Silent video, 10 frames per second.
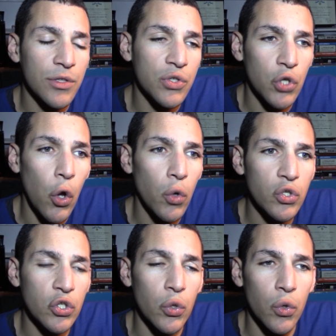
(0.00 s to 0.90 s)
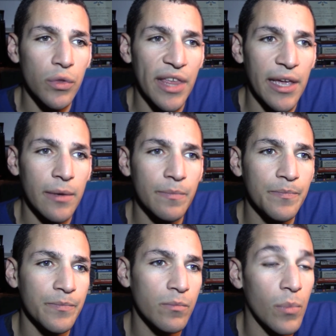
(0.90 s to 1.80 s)
Toadstool thing,
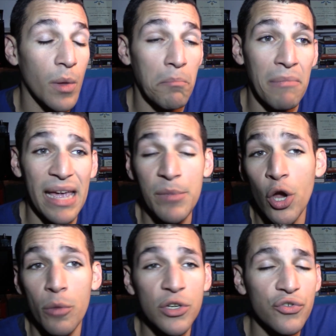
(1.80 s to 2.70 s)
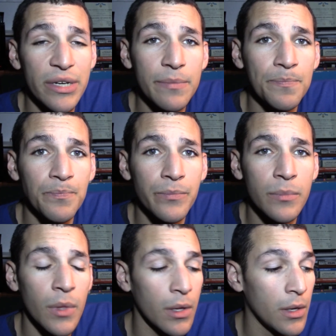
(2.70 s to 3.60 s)
maybe Hermitry.
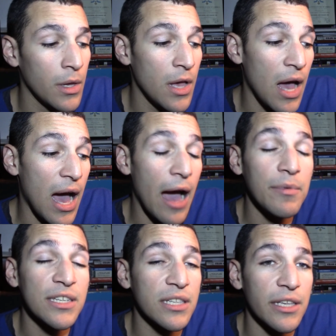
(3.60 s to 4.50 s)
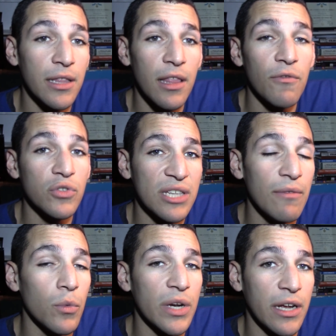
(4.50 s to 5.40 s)
Obviously the level
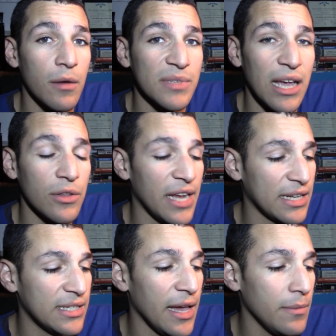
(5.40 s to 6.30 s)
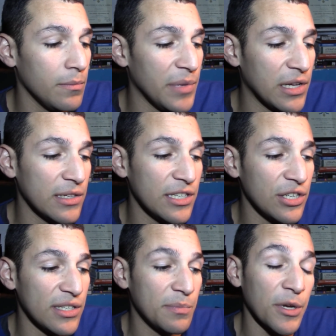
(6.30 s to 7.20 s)
7 when it comes out next set, because it
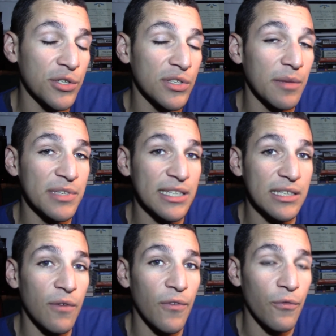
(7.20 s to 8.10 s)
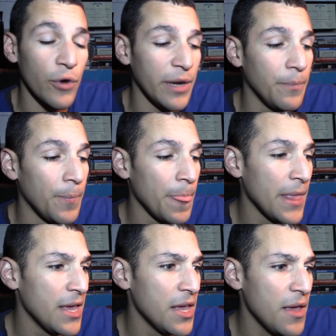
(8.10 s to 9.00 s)
just special summons itself for free.
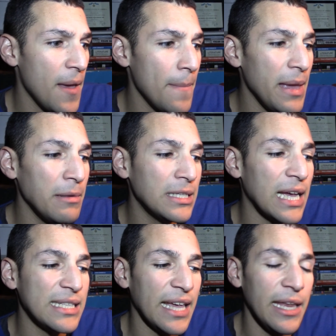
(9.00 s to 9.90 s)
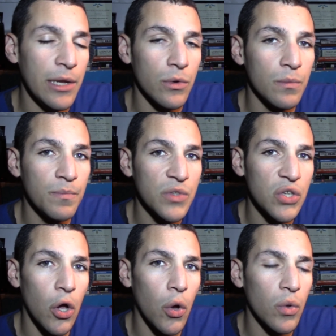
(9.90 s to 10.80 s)
maybe titanium.
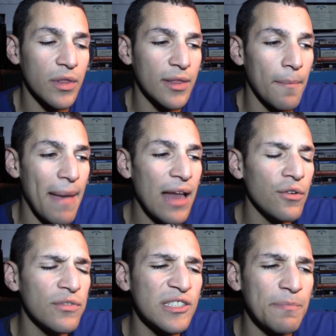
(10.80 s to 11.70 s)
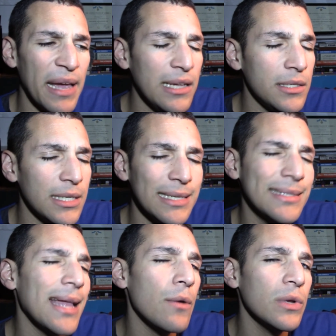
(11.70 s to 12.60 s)
So the matter of space is
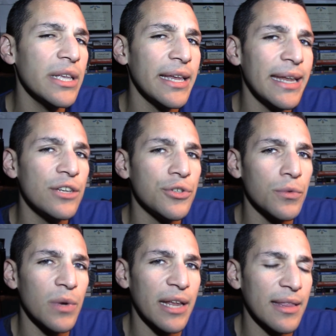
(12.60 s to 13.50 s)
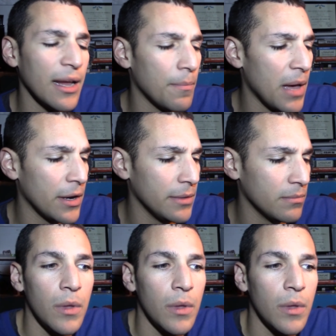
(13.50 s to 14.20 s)
not really an issue when I think about it.